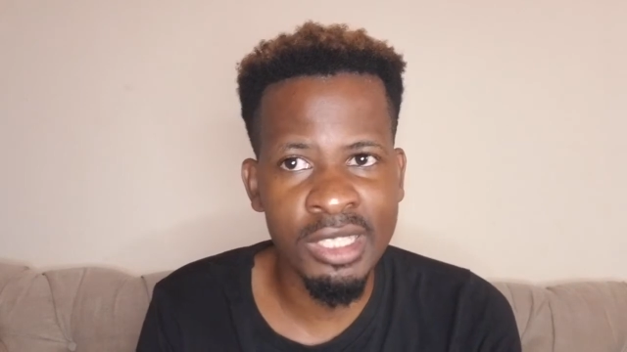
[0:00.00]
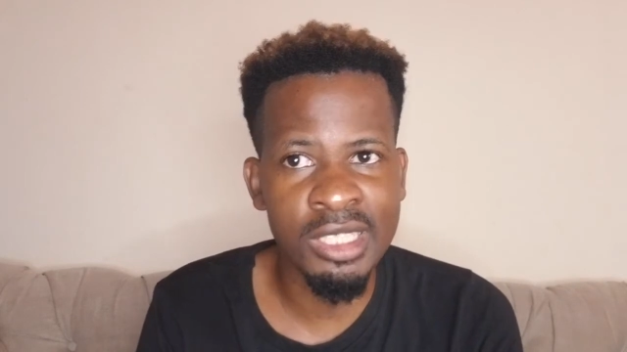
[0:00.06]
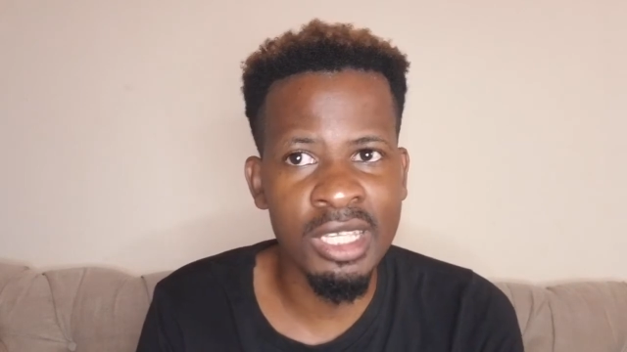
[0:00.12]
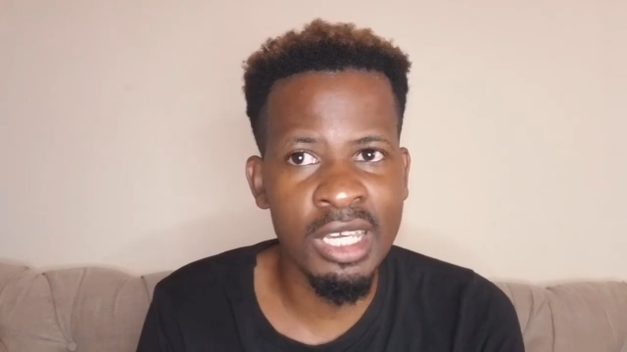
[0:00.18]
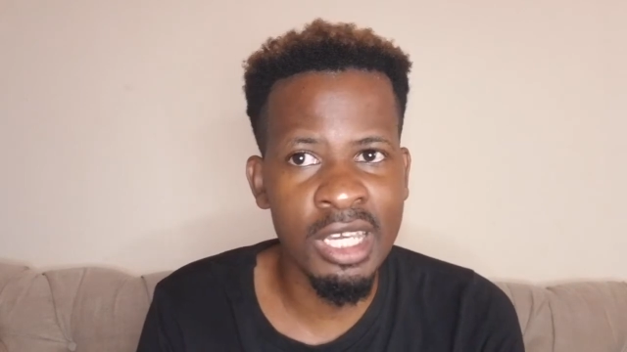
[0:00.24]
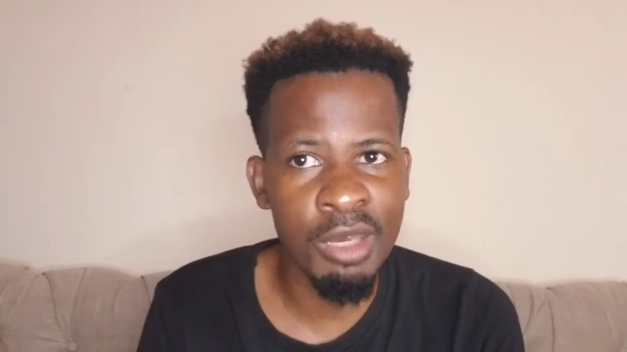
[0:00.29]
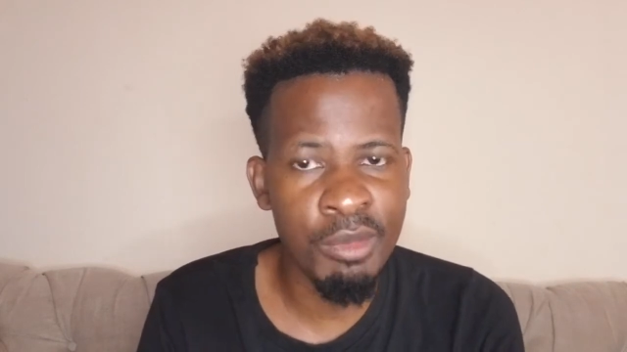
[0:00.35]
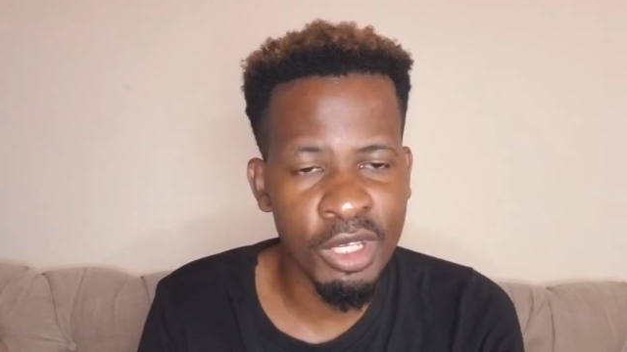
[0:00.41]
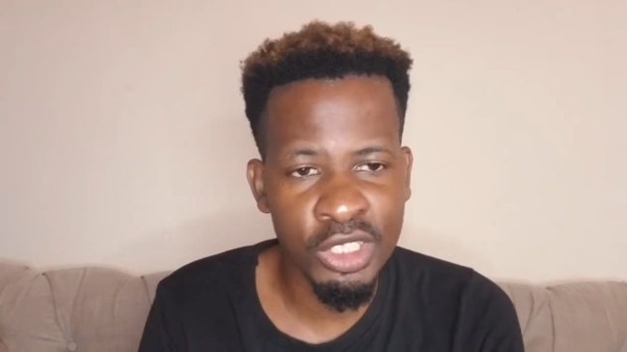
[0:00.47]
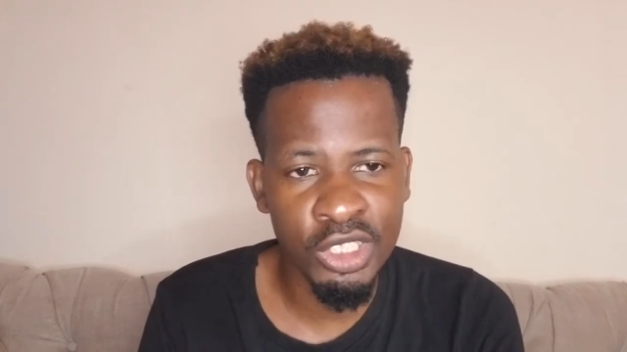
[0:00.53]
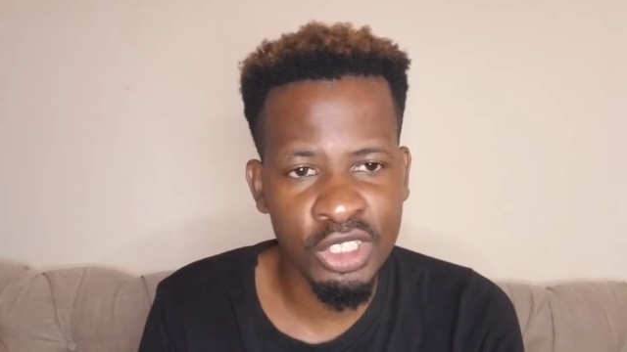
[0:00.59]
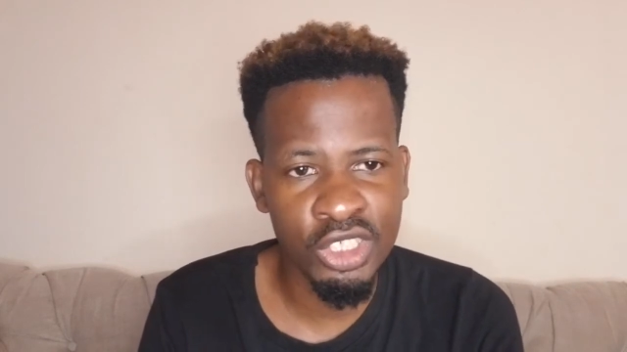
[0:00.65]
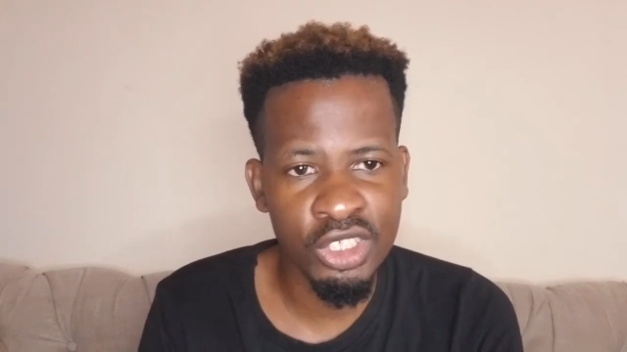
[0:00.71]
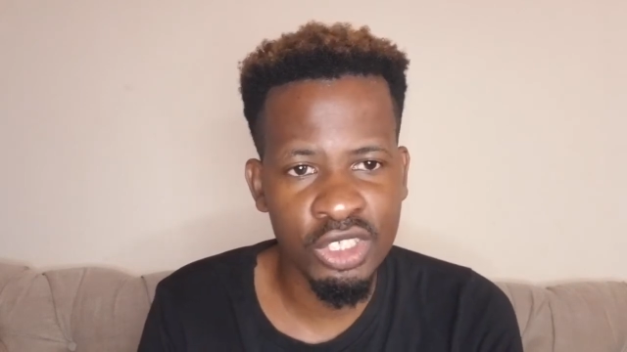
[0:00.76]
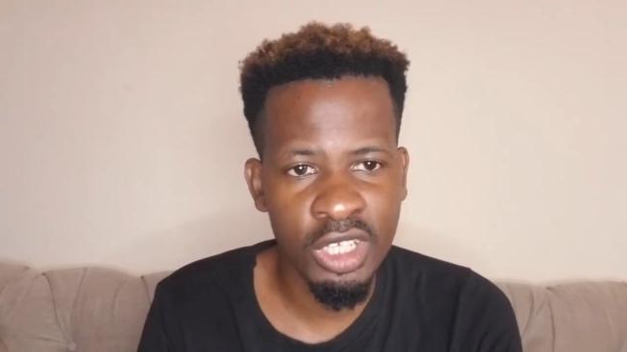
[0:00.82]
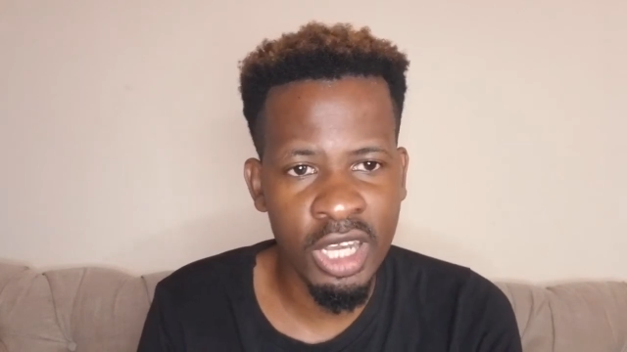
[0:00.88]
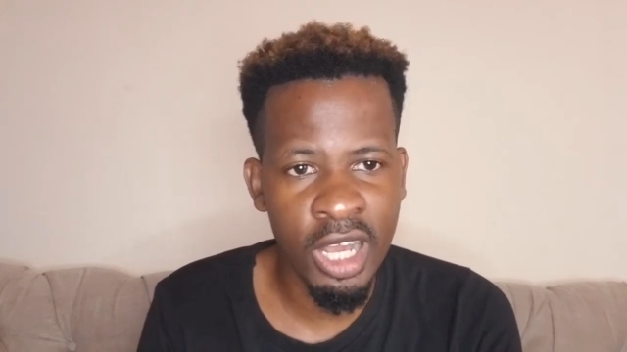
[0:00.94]
the
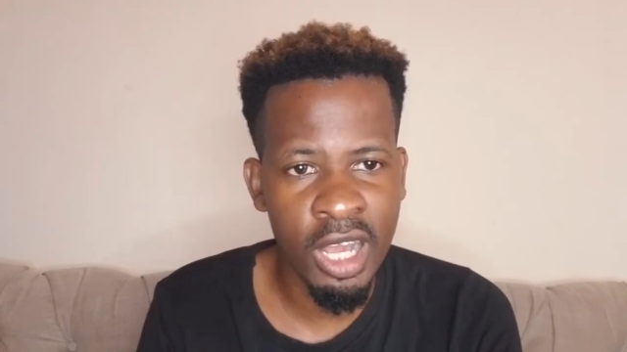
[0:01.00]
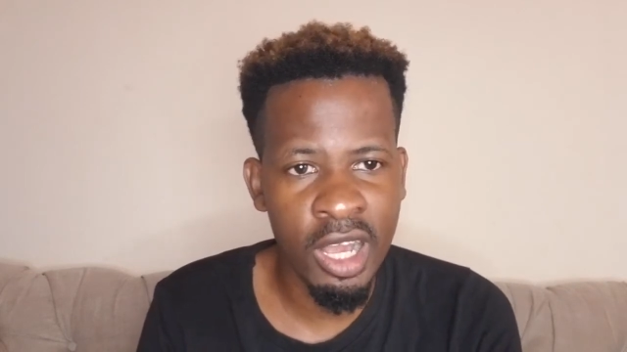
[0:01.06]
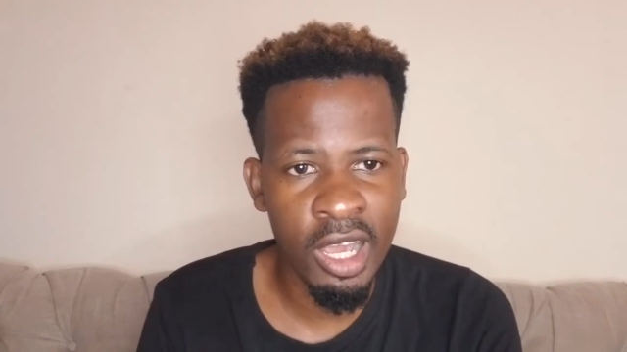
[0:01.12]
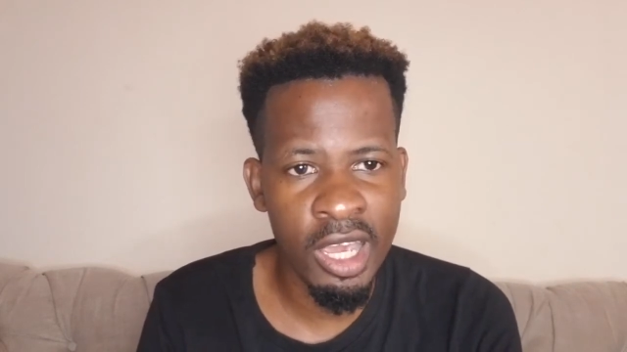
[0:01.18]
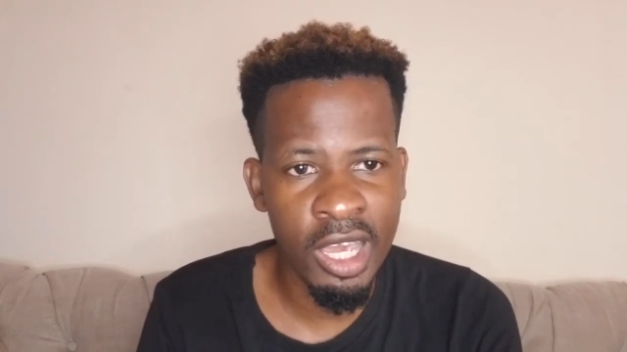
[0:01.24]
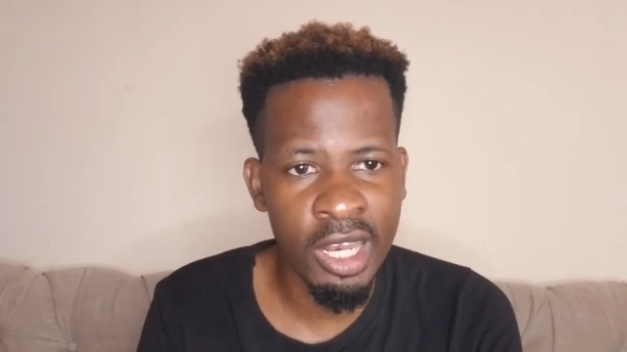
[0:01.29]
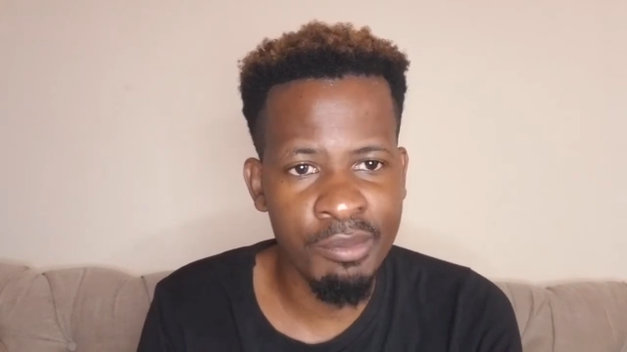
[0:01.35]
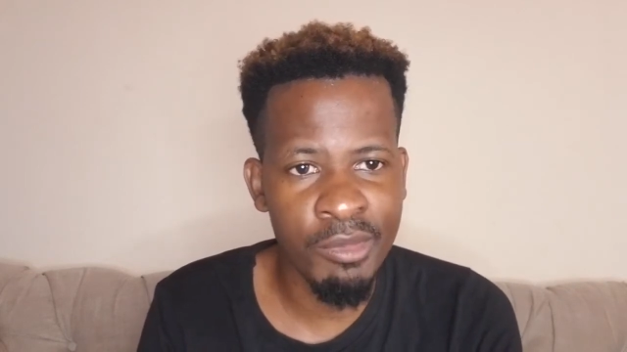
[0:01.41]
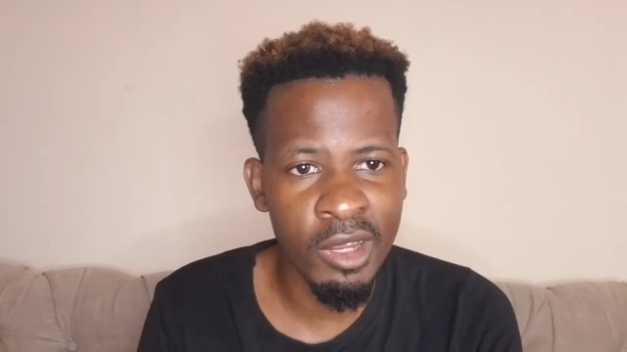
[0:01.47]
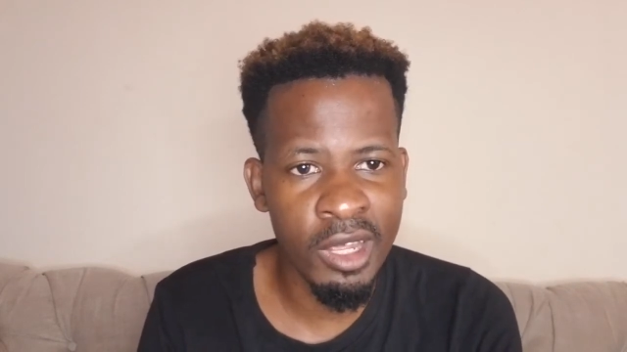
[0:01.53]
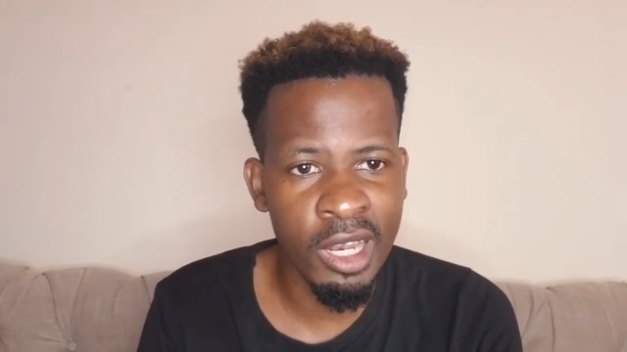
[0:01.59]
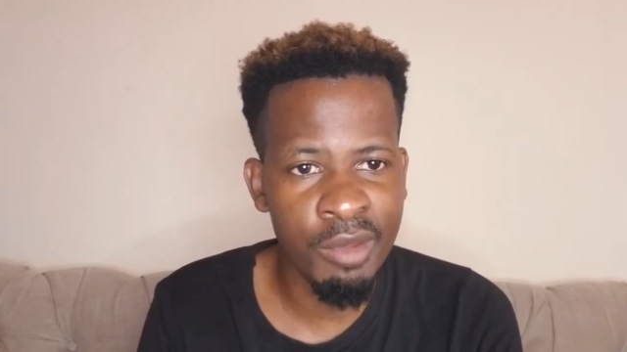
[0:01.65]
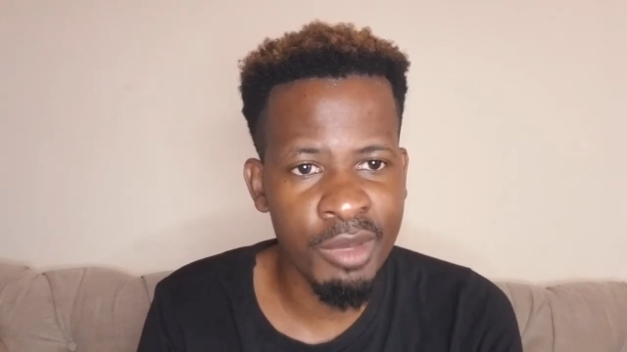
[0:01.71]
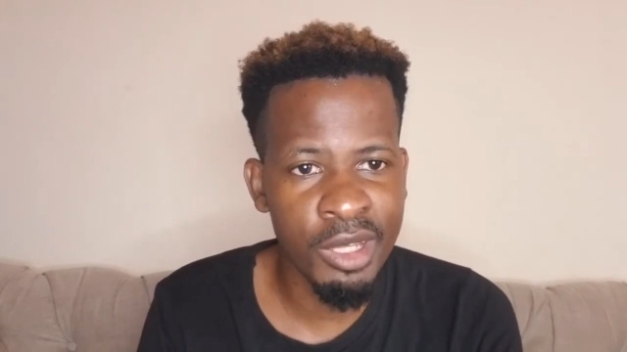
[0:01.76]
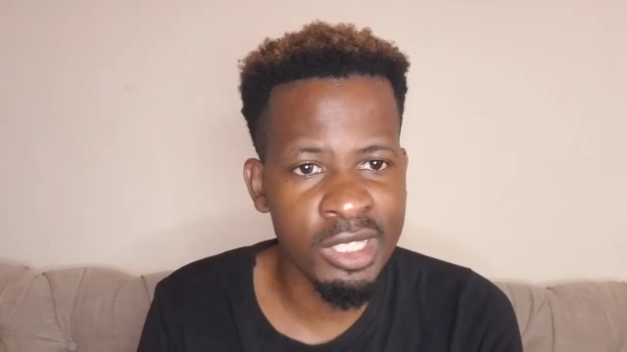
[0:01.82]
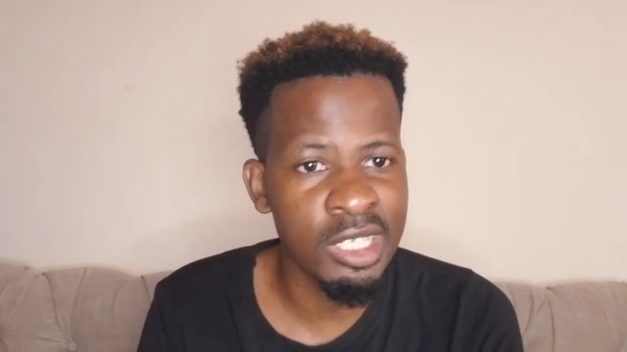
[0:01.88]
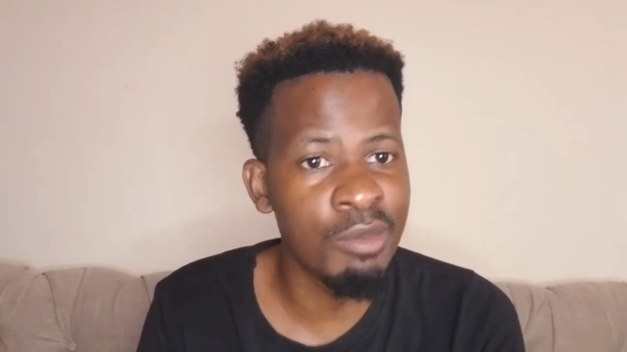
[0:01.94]
image
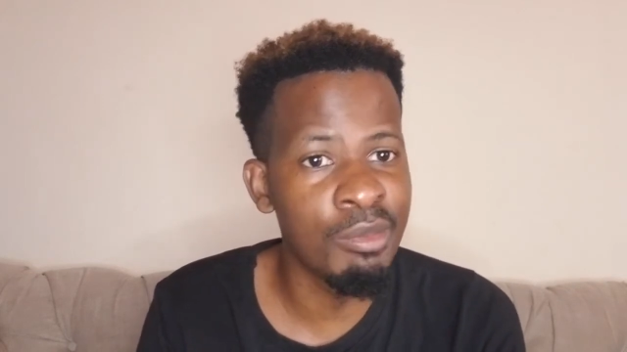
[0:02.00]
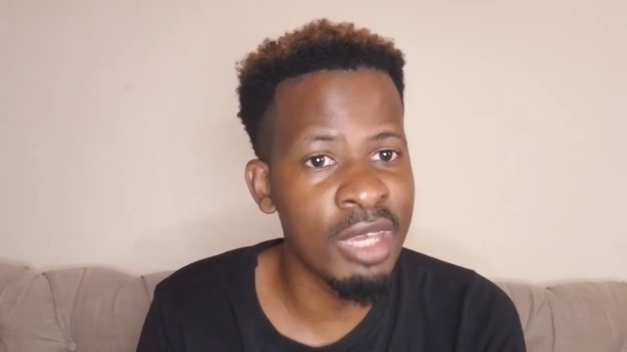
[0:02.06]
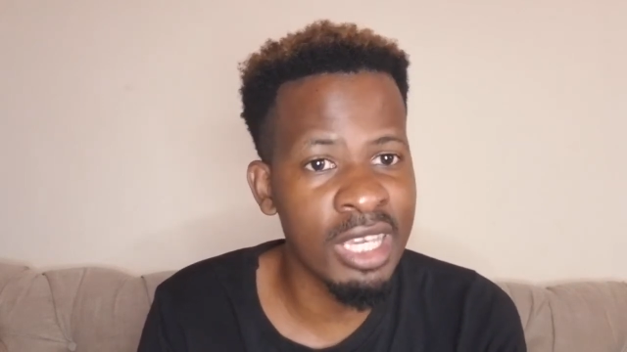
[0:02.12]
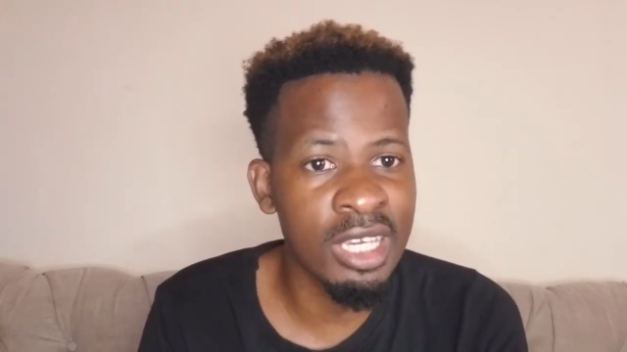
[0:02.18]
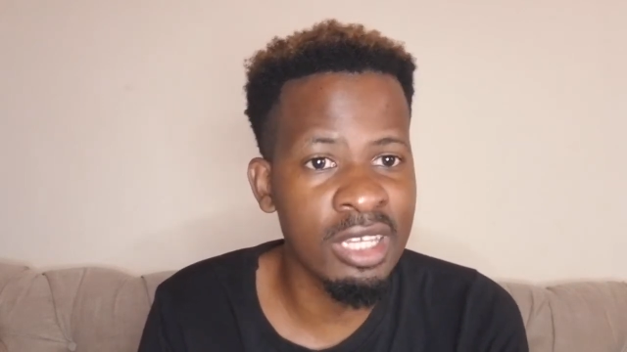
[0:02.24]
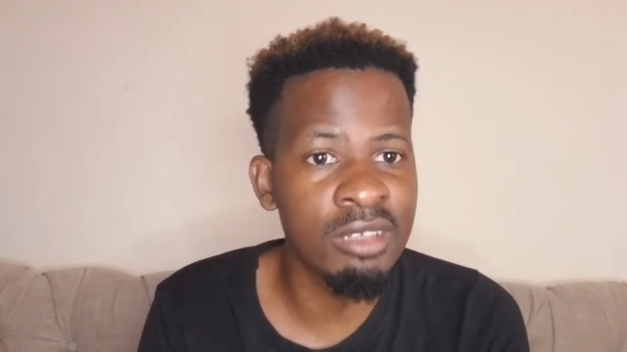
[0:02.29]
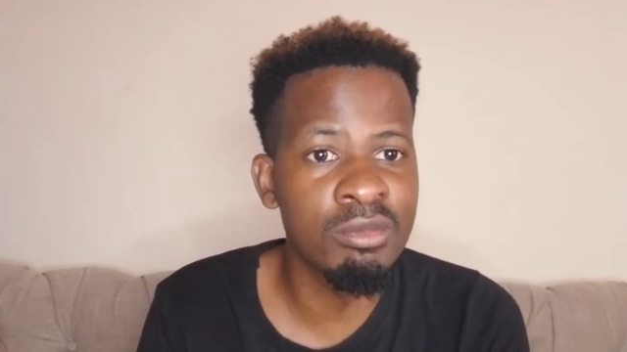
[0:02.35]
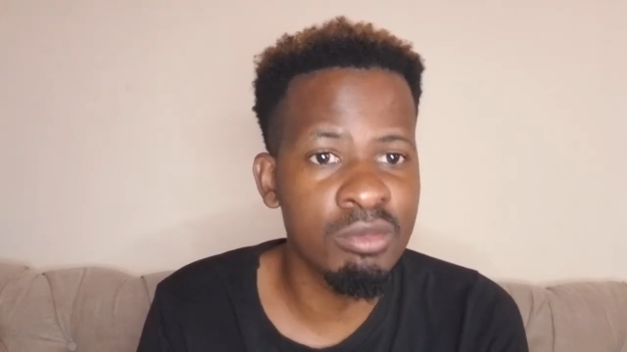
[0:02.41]
elements, and make it,